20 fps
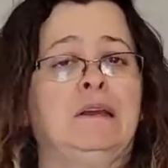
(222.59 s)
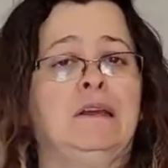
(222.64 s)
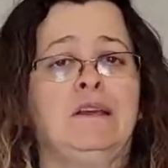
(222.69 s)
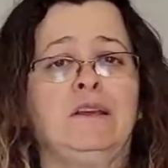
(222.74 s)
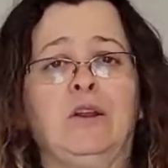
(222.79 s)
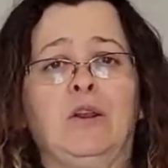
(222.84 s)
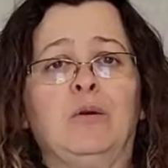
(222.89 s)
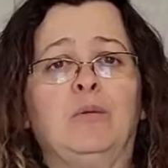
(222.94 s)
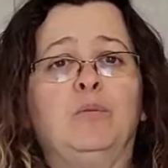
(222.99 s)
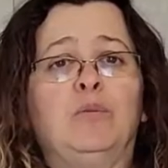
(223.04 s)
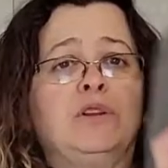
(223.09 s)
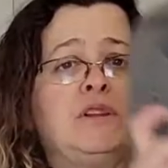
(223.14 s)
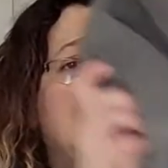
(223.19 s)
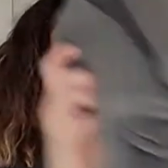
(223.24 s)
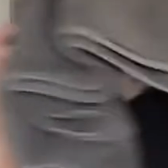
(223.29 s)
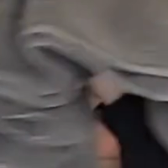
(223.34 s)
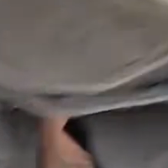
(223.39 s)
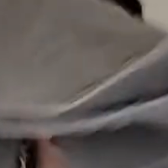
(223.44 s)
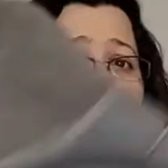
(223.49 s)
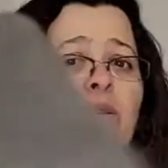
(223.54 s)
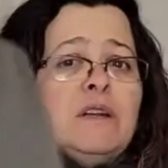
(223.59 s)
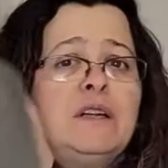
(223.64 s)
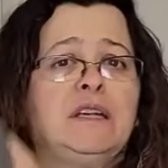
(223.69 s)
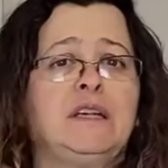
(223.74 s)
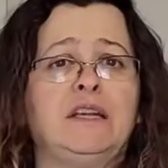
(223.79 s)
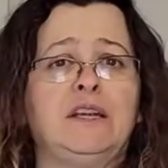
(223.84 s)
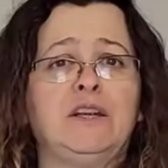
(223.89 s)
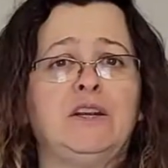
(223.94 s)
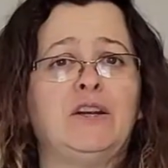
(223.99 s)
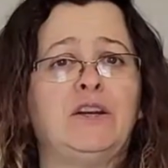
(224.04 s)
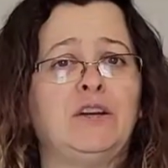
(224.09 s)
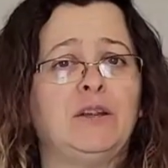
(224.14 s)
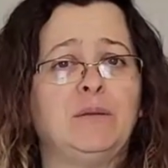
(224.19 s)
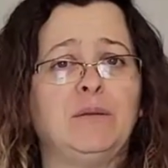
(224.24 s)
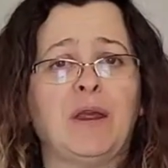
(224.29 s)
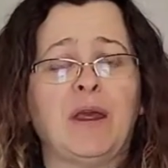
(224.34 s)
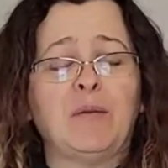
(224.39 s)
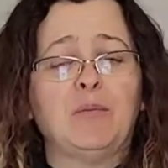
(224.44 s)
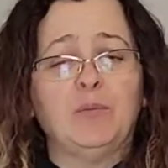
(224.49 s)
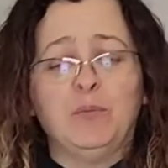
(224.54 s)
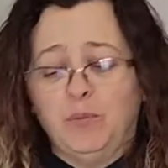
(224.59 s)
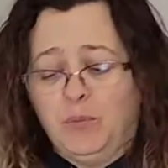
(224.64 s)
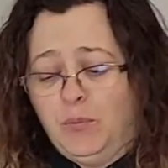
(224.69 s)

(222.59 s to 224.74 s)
you know, put the towel in here and